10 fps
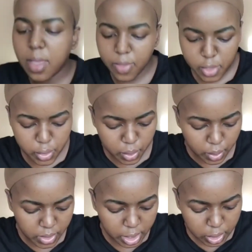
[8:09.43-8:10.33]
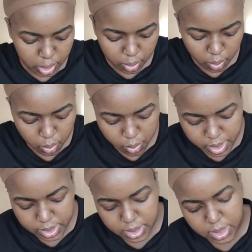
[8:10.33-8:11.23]
And then you know that you can
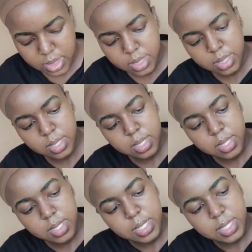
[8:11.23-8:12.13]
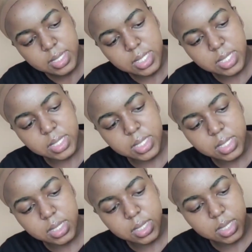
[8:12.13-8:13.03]
always tint
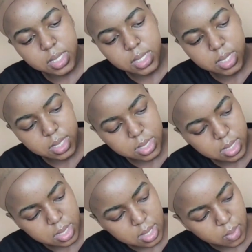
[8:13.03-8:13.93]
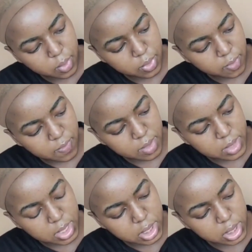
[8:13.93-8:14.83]
it with your
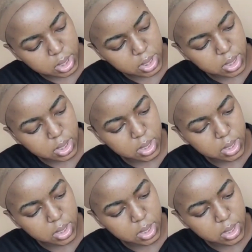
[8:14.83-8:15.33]
foundation.